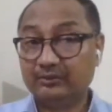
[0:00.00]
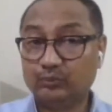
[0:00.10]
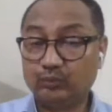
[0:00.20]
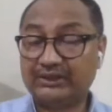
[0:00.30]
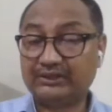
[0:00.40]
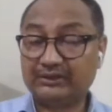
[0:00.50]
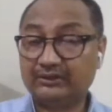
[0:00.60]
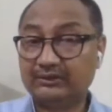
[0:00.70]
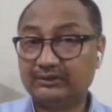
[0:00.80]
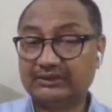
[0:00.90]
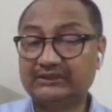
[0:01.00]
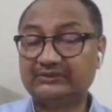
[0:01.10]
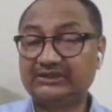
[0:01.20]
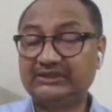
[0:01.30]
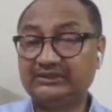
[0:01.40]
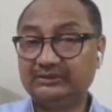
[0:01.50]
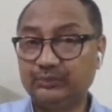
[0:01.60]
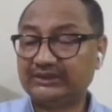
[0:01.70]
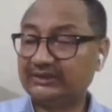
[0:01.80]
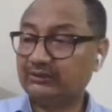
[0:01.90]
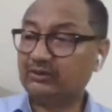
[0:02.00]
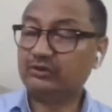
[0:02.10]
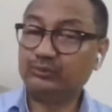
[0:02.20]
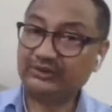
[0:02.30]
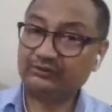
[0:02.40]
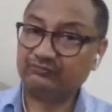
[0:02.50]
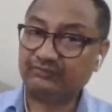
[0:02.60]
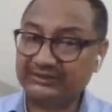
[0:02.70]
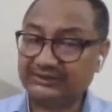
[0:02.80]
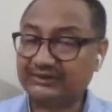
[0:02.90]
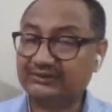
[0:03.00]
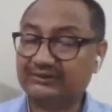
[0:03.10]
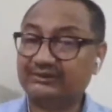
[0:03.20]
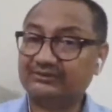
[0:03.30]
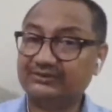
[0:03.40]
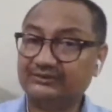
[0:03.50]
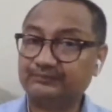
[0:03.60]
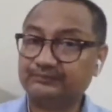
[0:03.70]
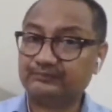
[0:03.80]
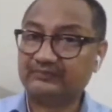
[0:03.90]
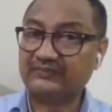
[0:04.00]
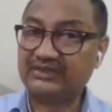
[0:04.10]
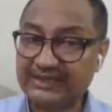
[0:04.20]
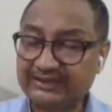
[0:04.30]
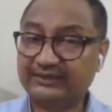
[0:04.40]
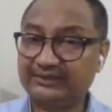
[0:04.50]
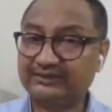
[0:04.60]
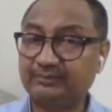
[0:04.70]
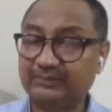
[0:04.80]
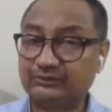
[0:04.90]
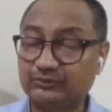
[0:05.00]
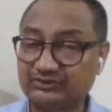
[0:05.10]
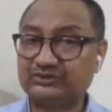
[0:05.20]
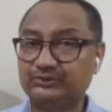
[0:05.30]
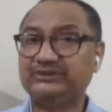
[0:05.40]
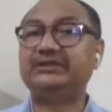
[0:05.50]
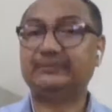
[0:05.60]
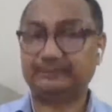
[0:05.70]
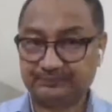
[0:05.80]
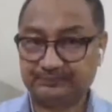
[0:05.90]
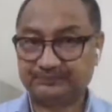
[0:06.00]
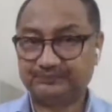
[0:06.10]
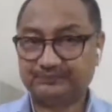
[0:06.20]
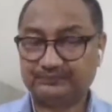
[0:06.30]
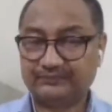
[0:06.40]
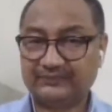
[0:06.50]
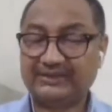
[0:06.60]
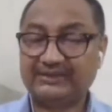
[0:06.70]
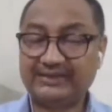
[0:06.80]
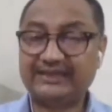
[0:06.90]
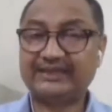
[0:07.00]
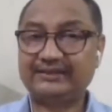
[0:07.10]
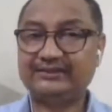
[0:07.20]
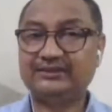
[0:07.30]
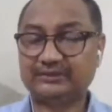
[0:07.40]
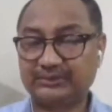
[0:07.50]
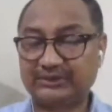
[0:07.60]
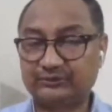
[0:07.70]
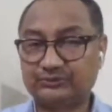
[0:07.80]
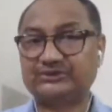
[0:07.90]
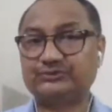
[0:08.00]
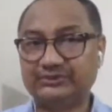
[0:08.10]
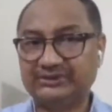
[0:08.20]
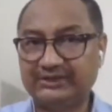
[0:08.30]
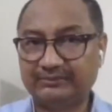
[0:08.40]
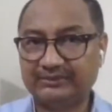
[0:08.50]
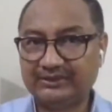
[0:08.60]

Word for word: one country went a long way to fight another country, they carried the pathogens with them. They carried the pathogens with them.